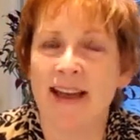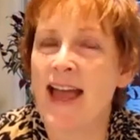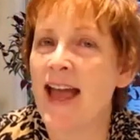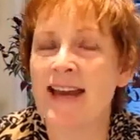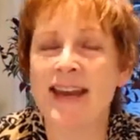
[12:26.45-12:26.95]

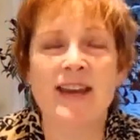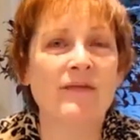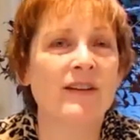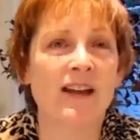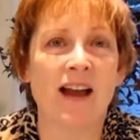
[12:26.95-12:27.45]
And
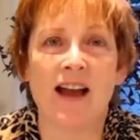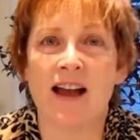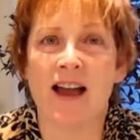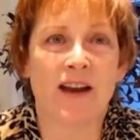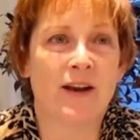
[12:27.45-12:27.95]
even,
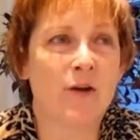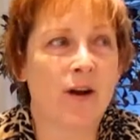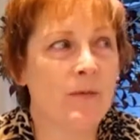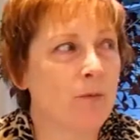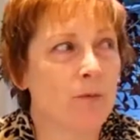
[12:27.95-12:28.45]
and I know
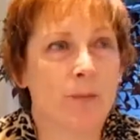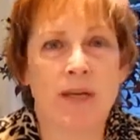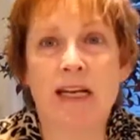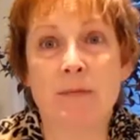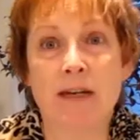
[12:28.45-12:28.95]
I'm, I'm
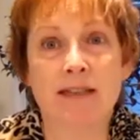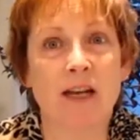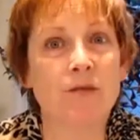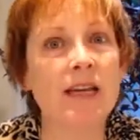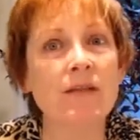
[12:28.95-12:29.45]
repeating
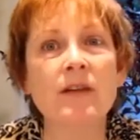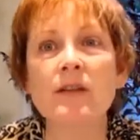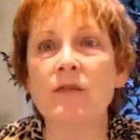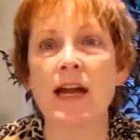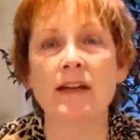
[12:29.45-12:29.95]
myself, even
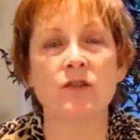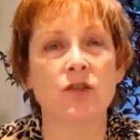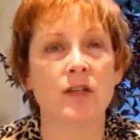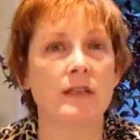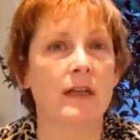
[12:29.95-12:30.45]
if that is
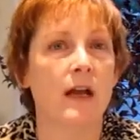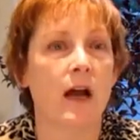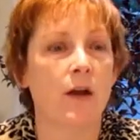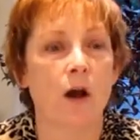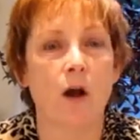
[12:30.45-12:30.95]
just
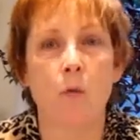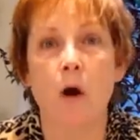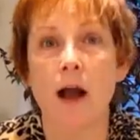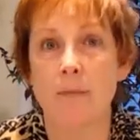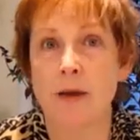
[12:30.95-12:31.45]
a
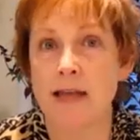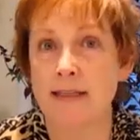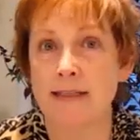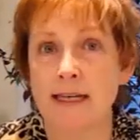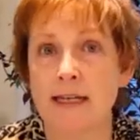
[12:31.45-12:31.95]
walk by the
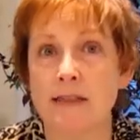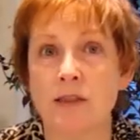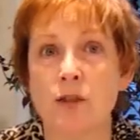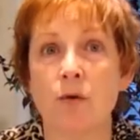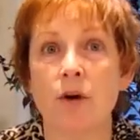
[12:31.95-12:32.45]
stands
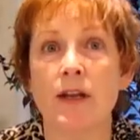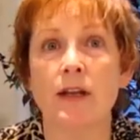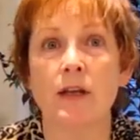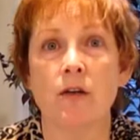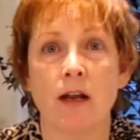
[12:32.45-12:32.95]
in the morning
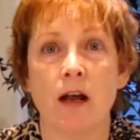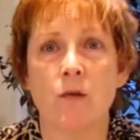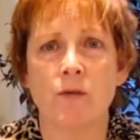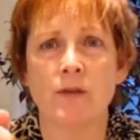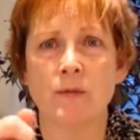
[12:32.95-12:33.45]
and going, oh,
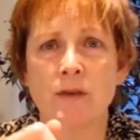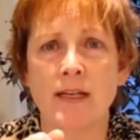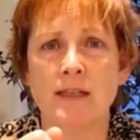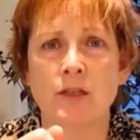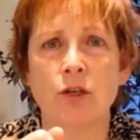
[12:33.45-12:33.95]
this one
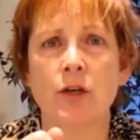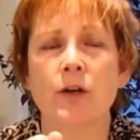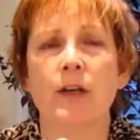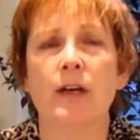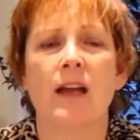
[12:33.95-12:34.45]
needs a
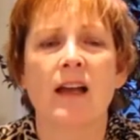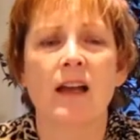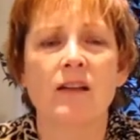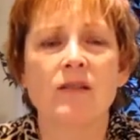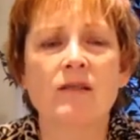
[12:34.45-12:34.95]
turn, and
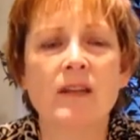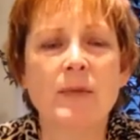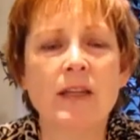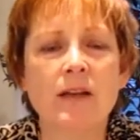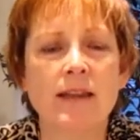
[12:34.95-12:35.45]
oh, let
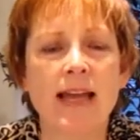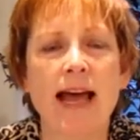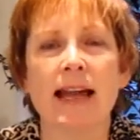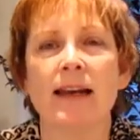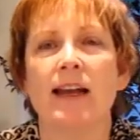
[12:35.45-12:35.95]
me look at
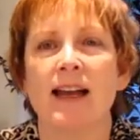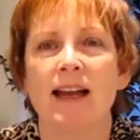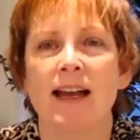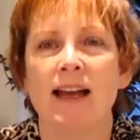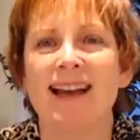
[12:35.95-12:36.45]
that, and
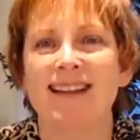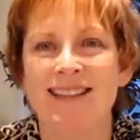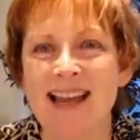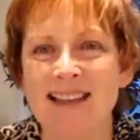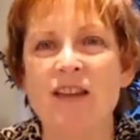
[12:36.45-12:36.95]
oh,
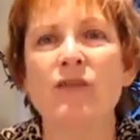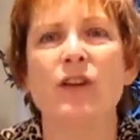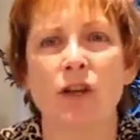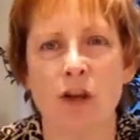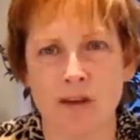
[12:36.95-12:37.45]
that leaf
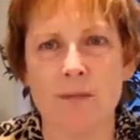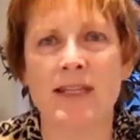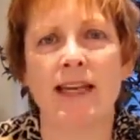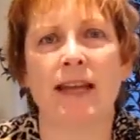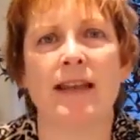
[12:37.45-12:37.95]
could go, let me
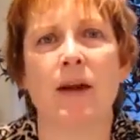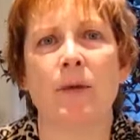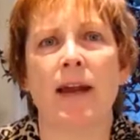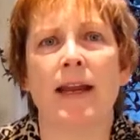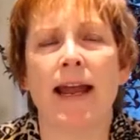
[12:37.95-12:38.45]
take that
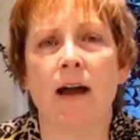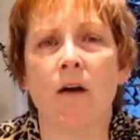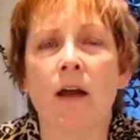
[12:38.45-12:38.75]
right now.